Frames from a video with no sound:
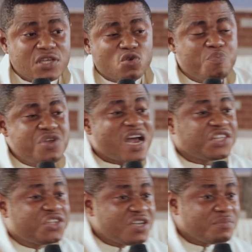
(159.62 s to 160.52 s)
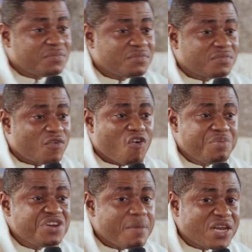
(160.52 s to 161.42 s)
It could be your dream
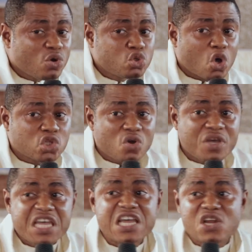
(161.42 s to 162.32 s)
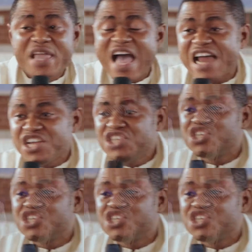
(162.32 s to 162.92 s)
of being a medical doctor, a lawyer, an